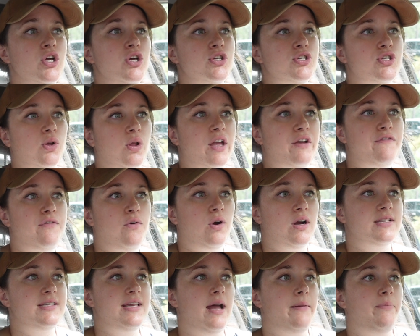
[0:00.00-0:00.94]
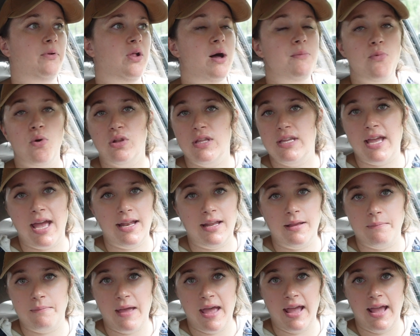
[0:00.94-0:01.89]
So like, for example, I'm only
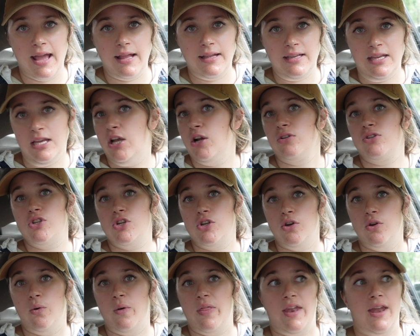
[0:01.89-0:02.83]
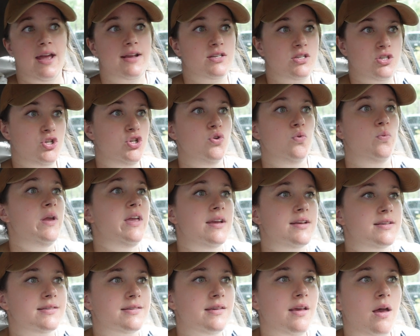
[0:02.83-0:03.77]
getting paid year two in the next 2
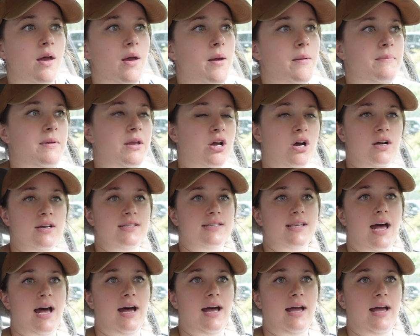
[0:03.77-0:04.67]
weeks because